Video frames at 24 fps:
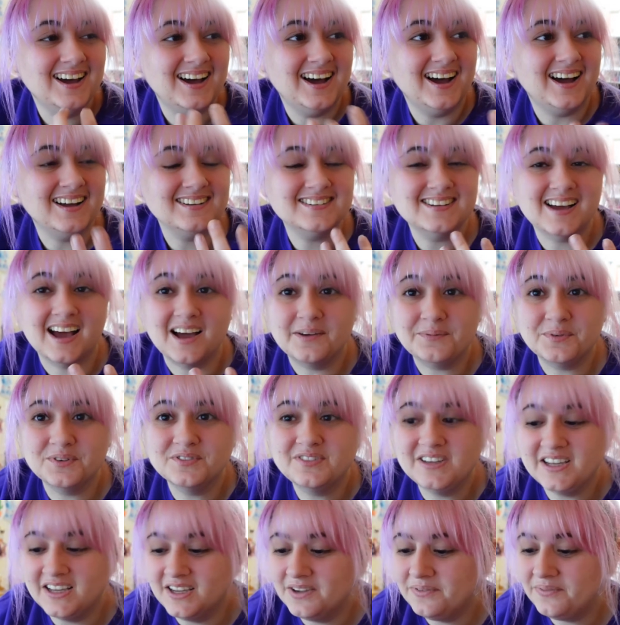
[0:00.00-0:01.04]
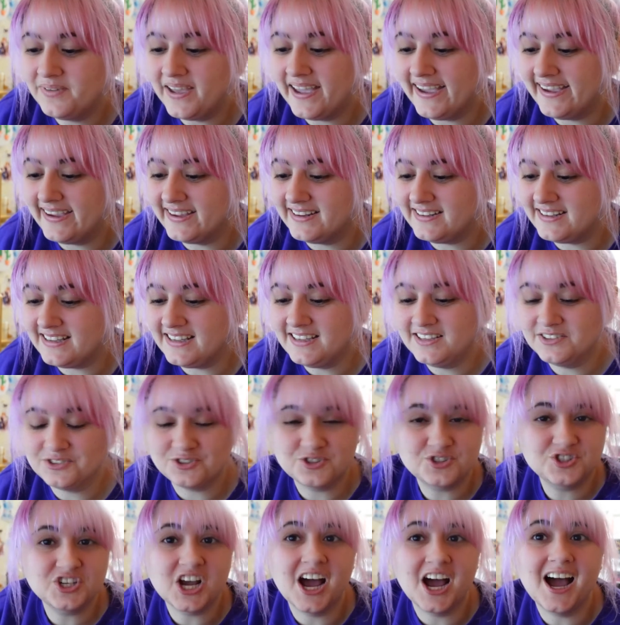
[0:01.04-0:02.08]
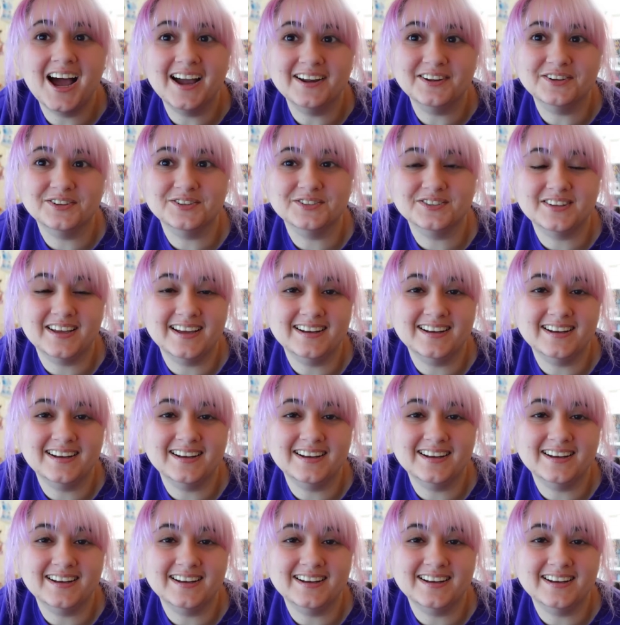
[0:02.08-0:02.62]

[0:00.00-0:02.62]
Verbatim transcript: on top of him and he is a child